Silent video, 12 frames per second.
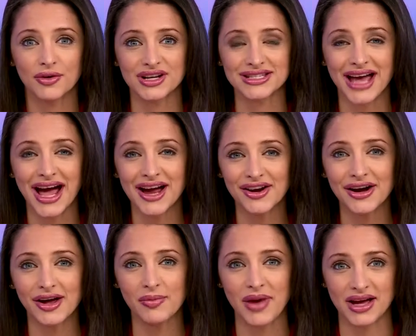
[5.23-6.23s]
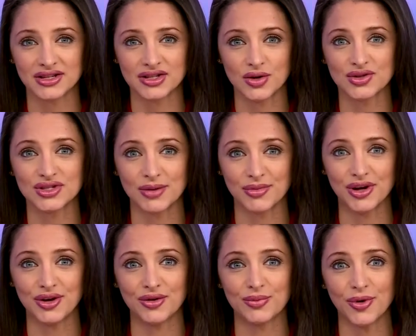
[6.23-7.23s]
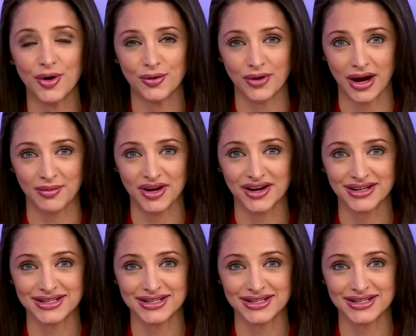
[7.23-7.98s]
for its Higher El Paso Summer Youth Program.